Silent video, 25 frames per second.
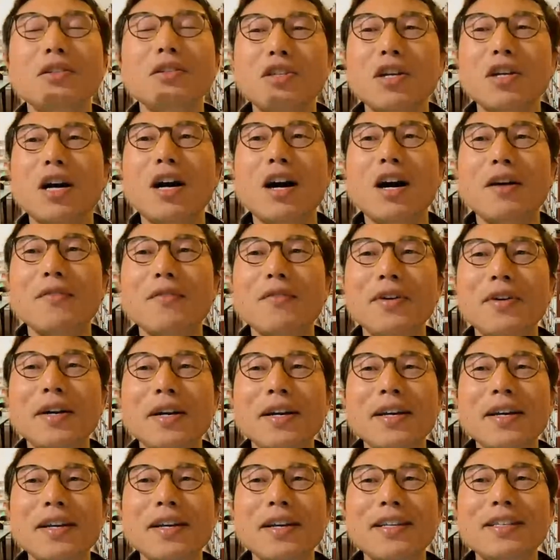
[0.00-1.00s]
job
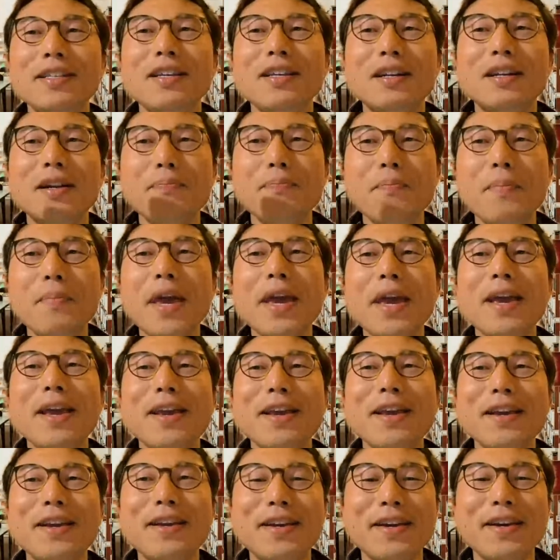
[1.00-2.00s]
is going to
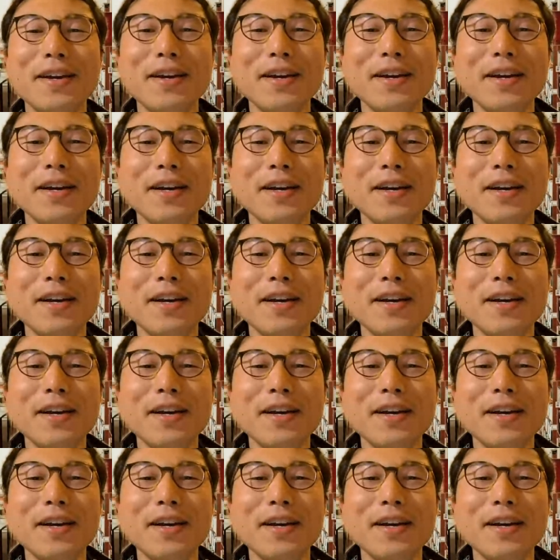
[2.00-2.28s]
make